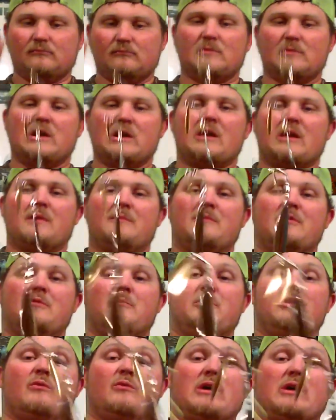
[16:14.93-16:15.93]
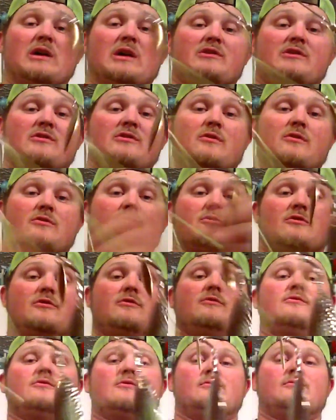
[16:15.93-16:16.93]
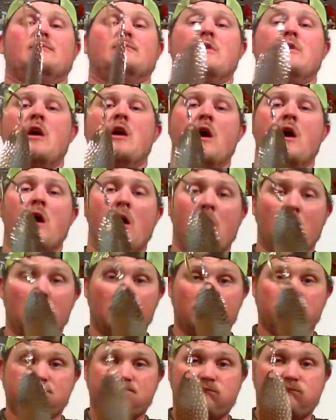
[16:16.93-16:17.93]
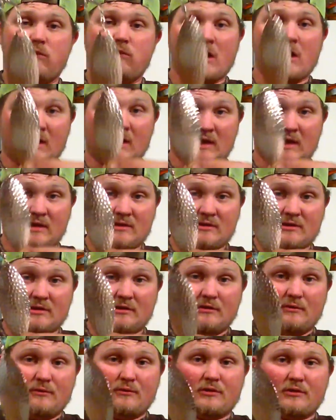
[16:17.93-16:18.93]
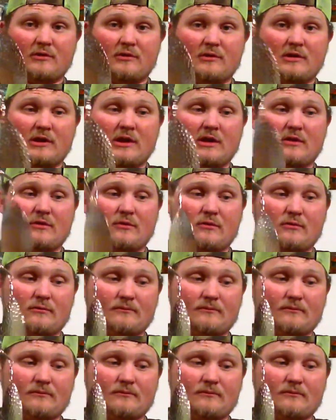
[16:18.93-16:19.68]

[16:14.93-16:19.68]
I had him do me a white and chartreuse. Again, 2 with the nickel,